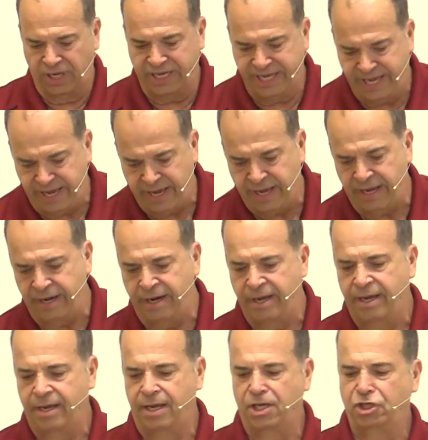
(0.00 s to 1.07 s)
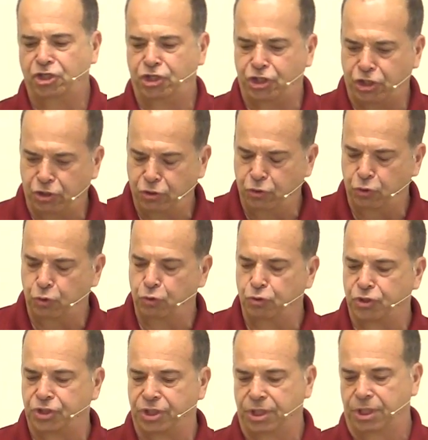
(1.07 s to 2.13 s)
again
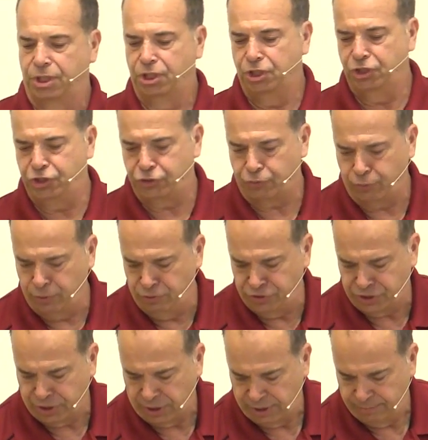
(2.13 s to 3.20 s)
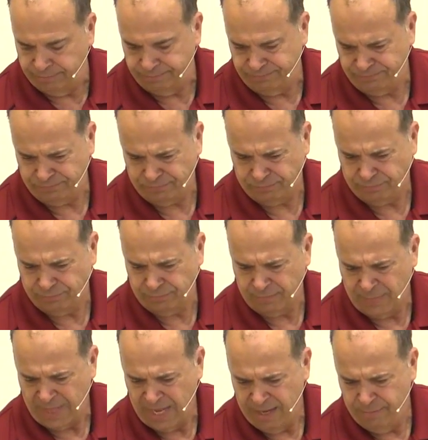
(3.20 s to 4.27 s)
choose Jerusalem.
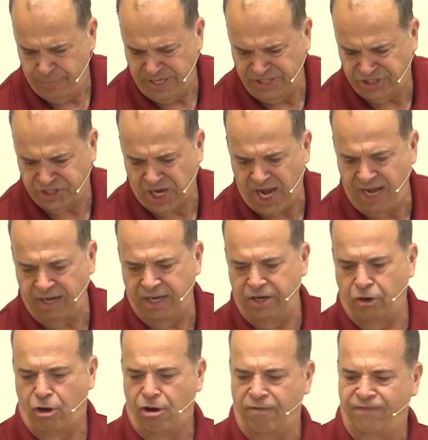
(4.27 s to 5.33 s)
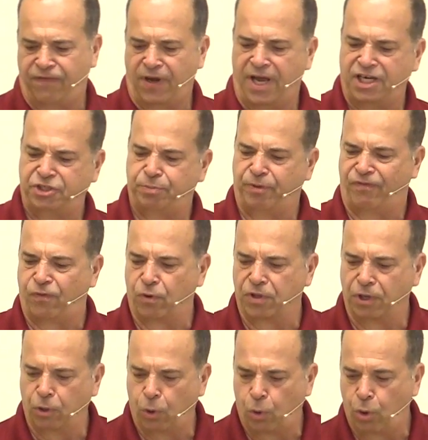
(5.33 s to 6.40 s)
Be silent, all flesh, before
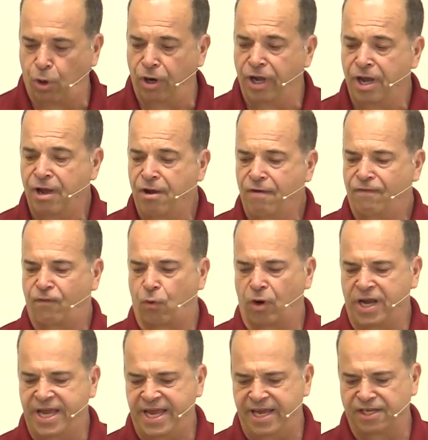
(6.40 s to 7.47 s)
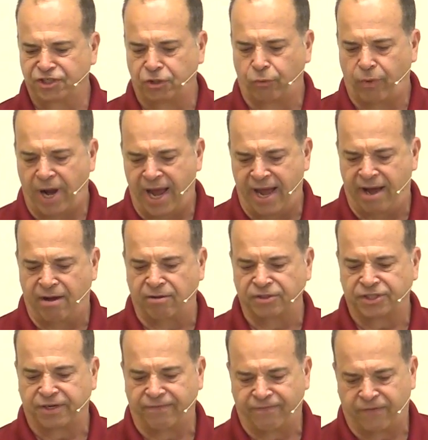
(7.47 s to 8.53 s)
the Lord, for he is
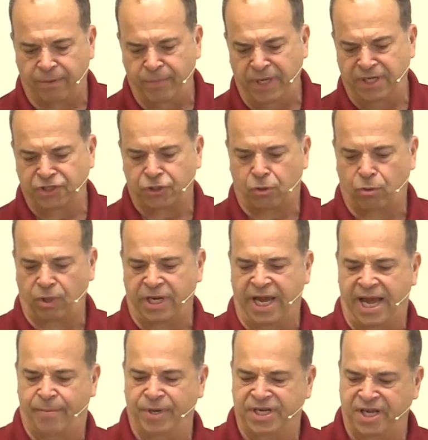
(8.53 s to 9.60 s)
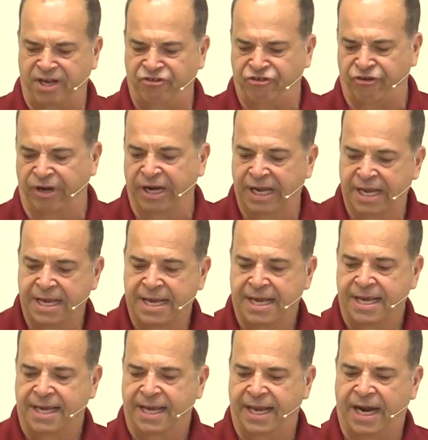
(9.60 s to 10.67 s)
aroused from his holy habitation.
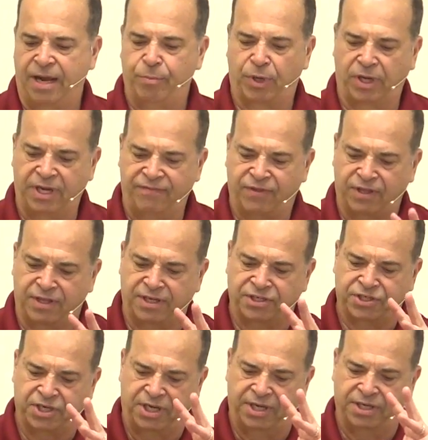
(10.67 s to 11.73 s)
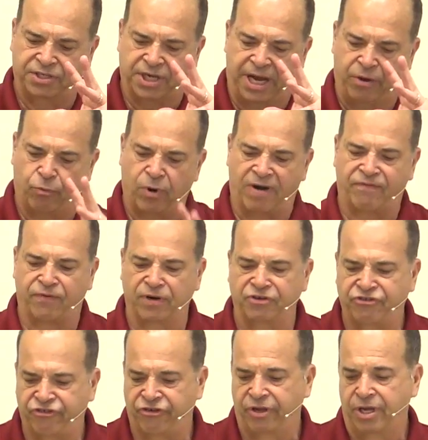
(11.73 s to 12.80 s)
And I believe that this is a
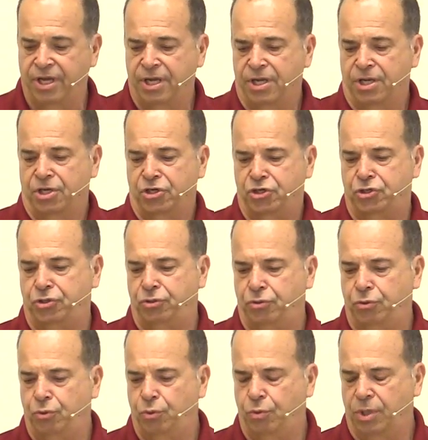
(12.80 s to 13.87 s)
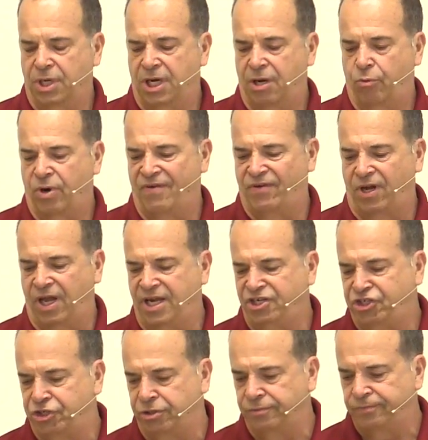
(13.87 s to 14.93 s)
reference to uh,
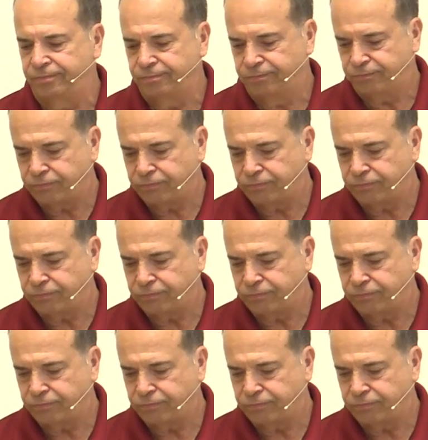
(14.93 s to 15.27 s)
Revelation